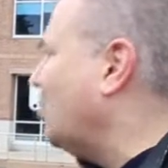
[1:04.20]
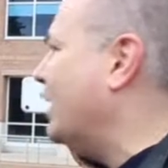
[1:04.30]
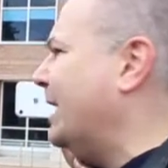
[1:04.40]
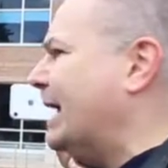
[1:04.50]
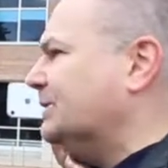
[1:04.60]
what
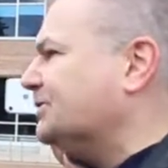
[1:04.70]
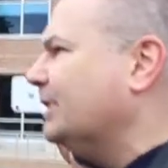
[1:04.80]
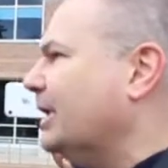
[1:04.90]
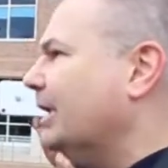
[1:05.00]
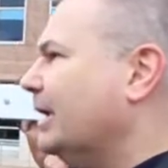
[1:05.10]
it is.
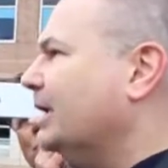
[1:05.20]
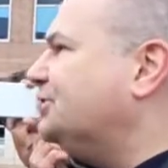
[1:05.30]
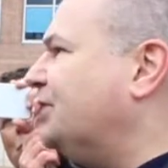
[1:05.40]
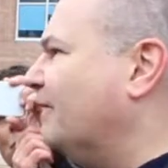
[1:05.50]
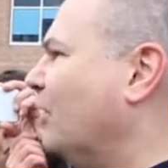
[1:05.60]

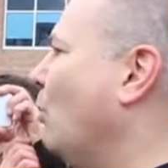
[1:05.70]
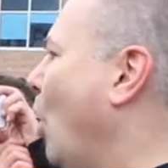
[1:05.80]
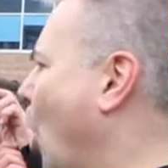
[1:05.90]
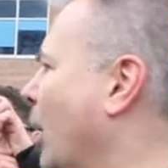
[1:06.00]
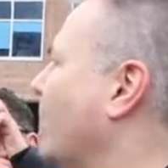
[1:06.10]
Civil
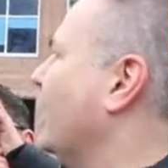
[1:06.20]
war,